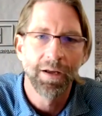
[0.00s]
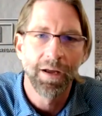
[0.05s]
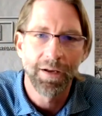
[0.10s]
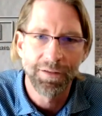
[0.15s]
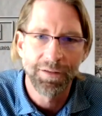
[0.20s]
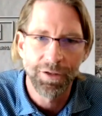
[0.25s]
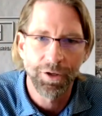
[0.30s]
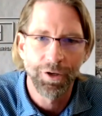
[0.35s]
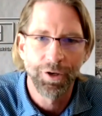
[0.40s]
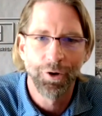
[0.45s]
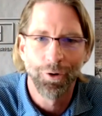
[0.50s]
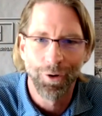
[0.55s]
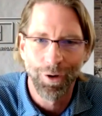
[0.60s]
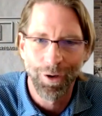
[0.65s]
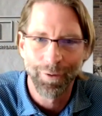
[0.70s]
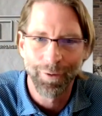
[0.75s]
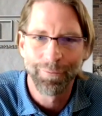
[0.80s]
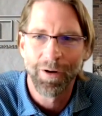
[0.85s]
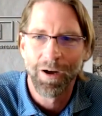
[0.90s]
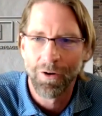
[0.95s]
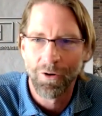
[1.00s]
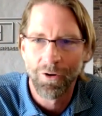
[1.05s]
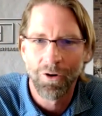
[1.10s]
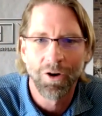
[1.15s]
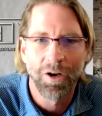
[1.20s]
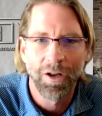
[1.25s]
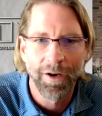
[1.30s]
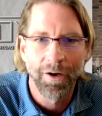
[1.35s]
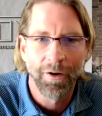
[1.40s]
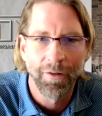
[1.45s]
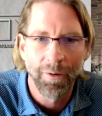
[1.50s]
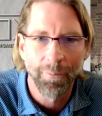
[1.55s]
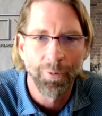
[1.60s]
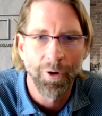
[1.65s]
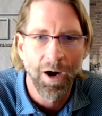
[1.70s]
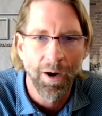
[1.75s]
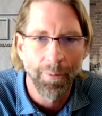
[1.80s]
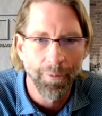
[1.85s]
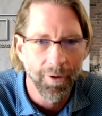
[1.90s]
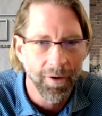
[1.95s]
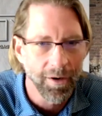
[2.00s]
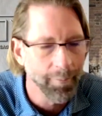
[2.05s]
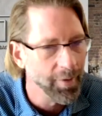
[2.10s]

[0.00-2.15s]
and securely file our lien on the property.